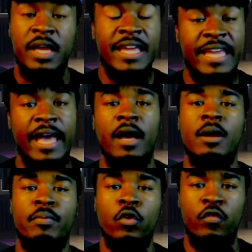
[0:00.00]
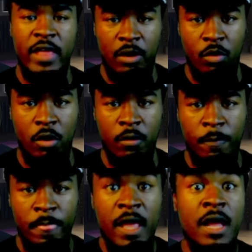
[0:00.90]
Yeah, prove that I'm wrong.
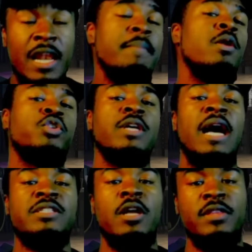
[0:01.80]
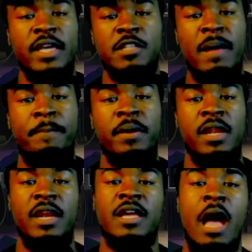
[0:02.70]
Let me know what you guys all think of this by putting it
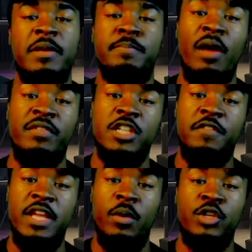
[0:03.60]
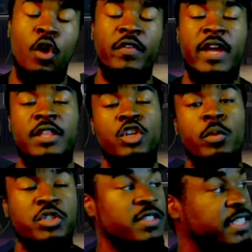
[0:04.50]
in the comments below after this video. And don't forget to do
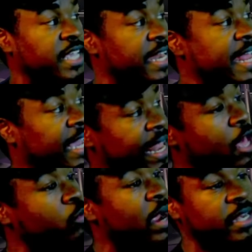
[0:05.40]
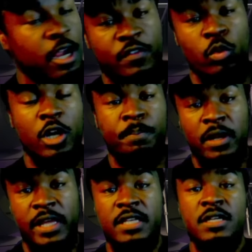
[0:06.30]
what you see in that cloud right there, if you would,
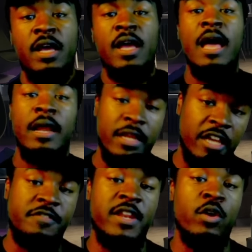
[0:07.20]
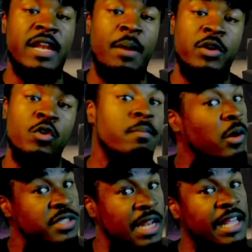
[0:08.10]
please. Next video that I will do,
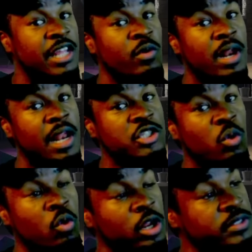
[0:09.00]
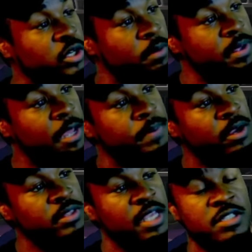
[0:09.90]
most likely in chronological order, is going to be up
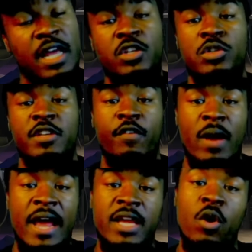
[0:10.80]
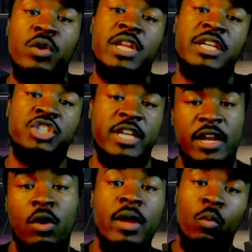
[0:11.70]
here. Things that I do as a variety on this
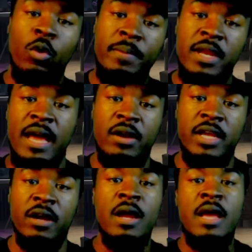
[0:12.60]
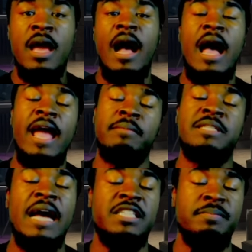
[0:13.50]
channel will be down here. I am
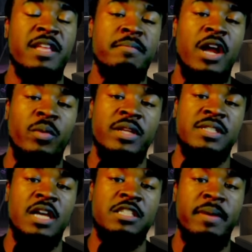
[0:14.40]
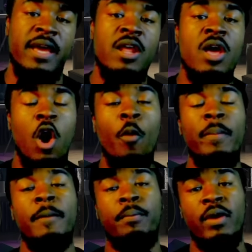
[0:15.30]
Ty Smith, Modern Renaissance Man,
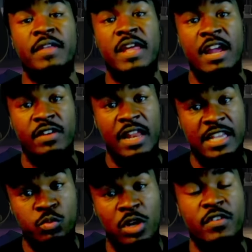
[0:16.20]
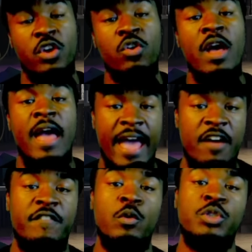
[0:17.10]
hoping and praying that every last one of you
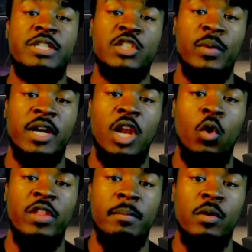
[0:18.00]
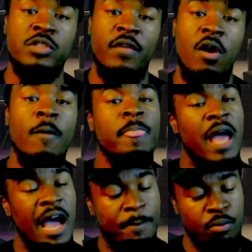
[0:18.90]
have food, shelter, and clothing. And most of all,
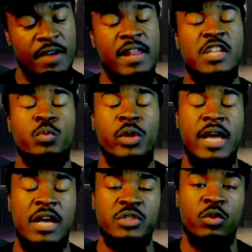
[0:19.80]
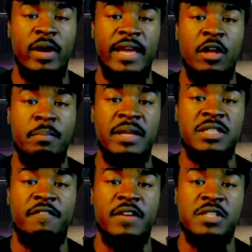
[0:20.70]
I pray every last one of you guys are in great health
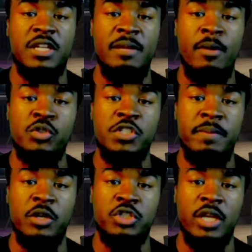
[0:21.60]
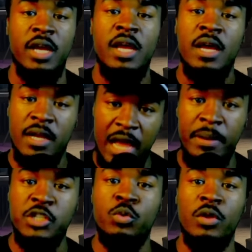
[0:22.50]
mentally, physically, emotionally, spiritually. God
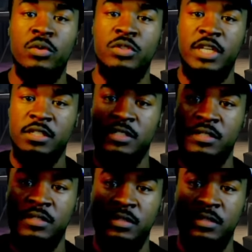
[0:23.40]
bless you all through Jesus.